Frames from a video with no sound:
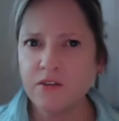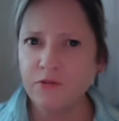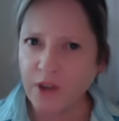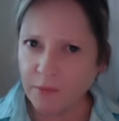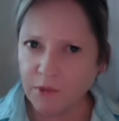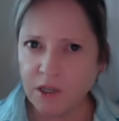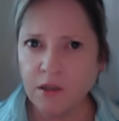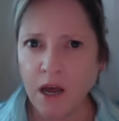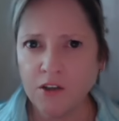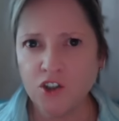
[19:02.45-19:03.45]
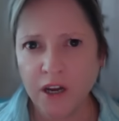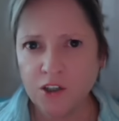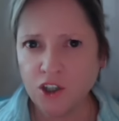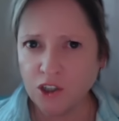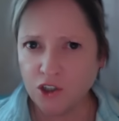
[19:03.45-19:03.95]
family law
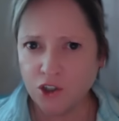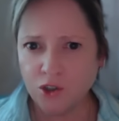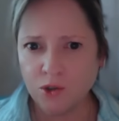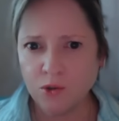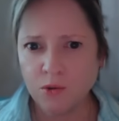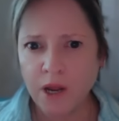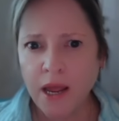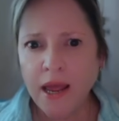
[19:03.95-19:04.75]
judge in June